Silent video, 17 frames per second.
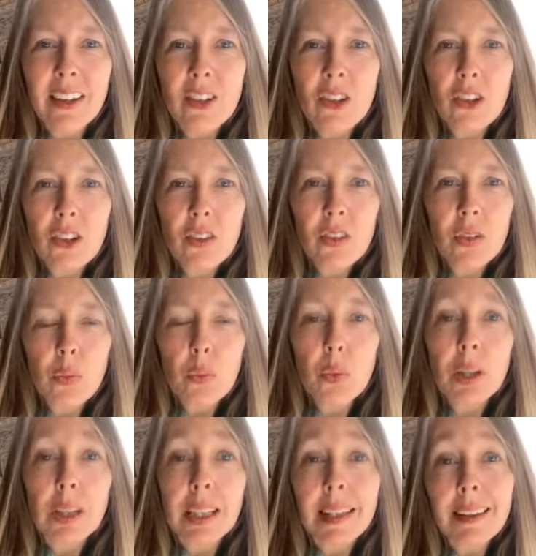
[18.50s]
and just
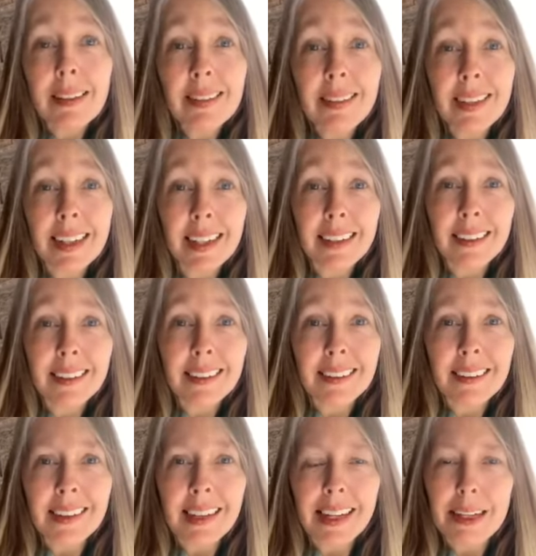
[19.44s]

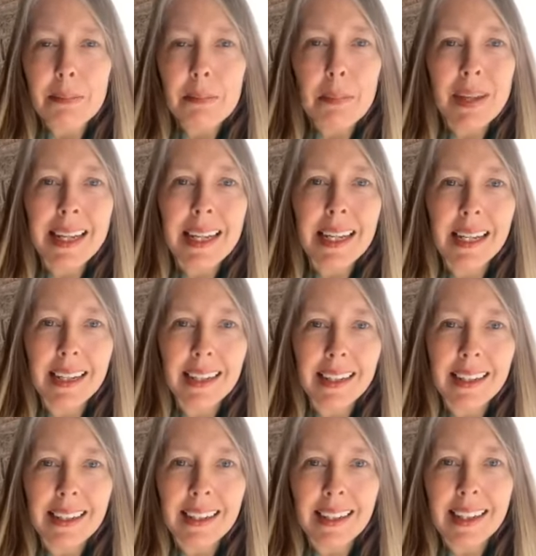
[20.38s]
releasing and
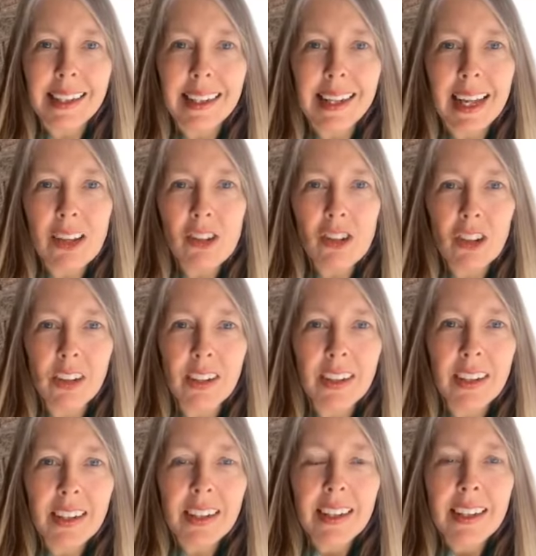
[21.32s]
being in nature.